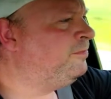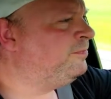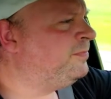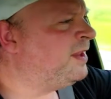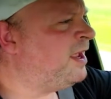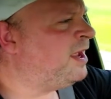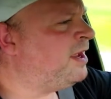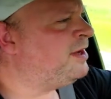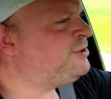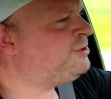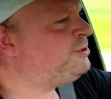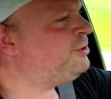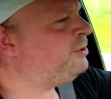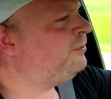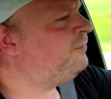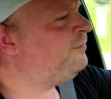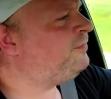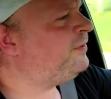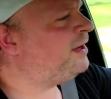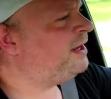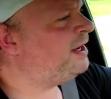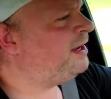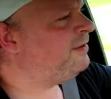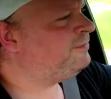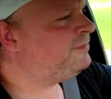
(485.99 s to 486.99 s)
Not sure
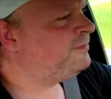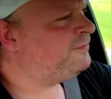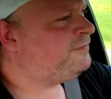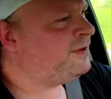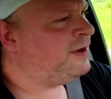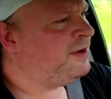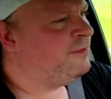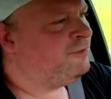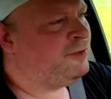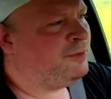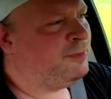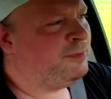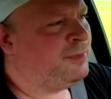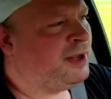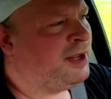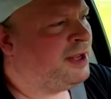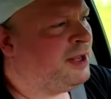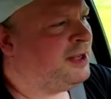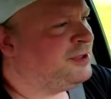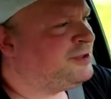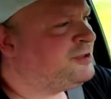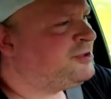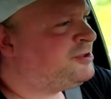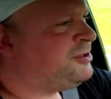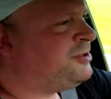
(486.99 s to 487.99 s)
if I have a favorite
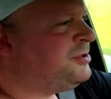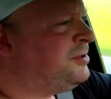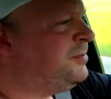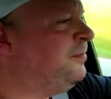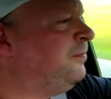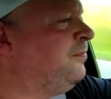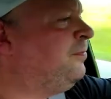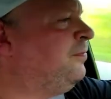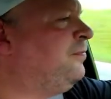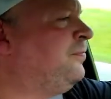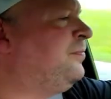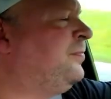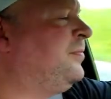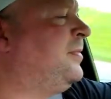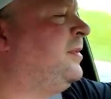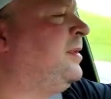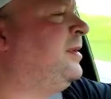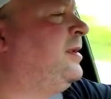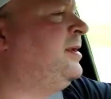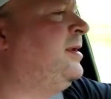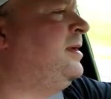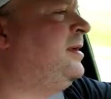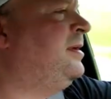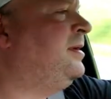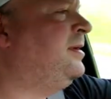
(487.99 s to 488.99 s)
match
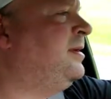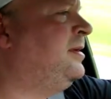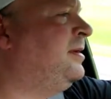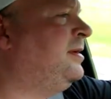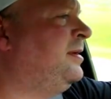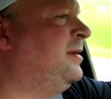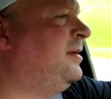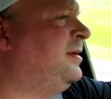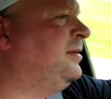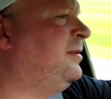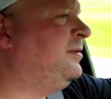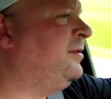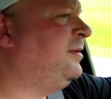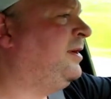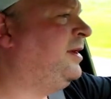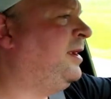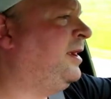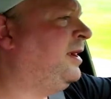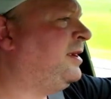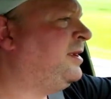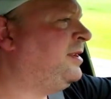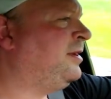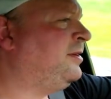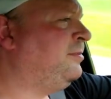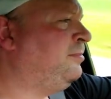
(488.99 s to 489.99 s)
that
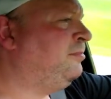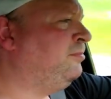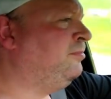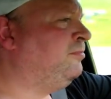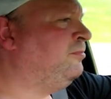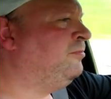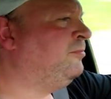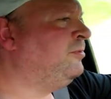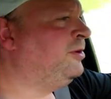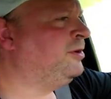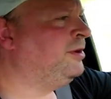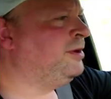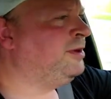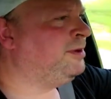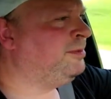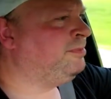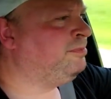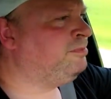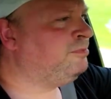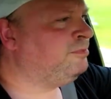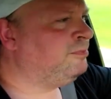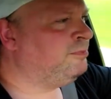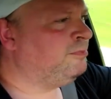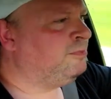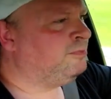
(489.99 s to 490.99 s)
I can really
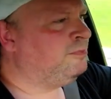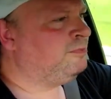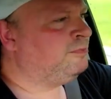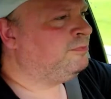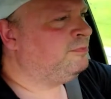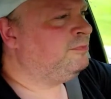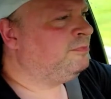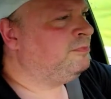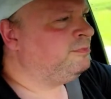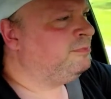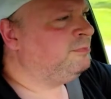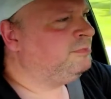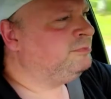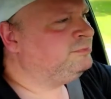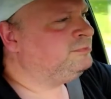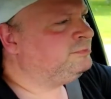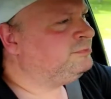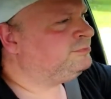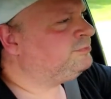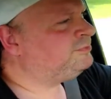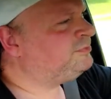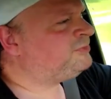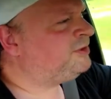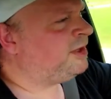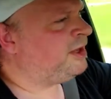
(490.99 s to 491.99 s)

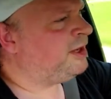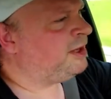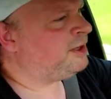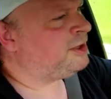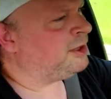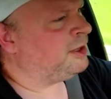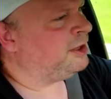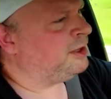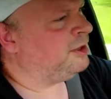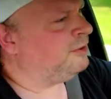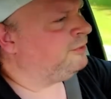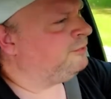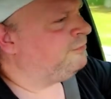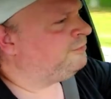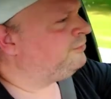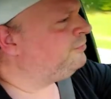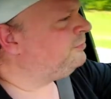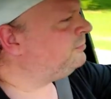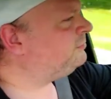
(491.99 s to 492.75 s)
think of.